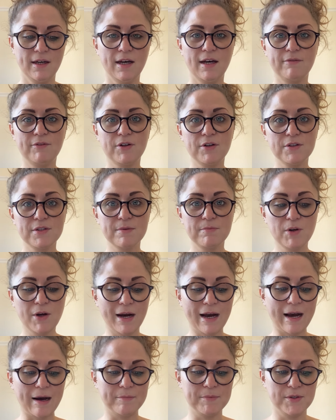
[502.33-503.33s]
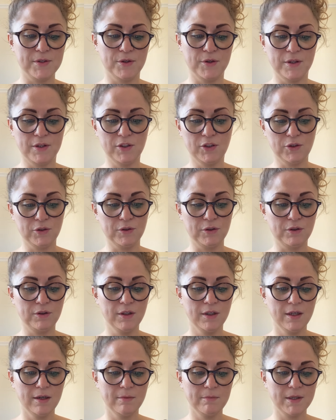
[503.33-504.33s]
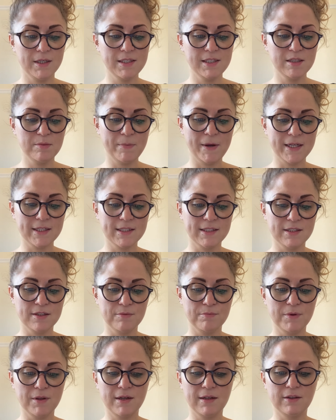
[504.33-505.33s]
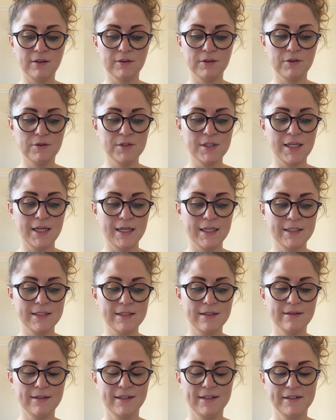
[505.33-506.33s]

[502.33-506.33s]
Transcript: Of course, I'm not absolutely sure, but I suspect it's something along those lines.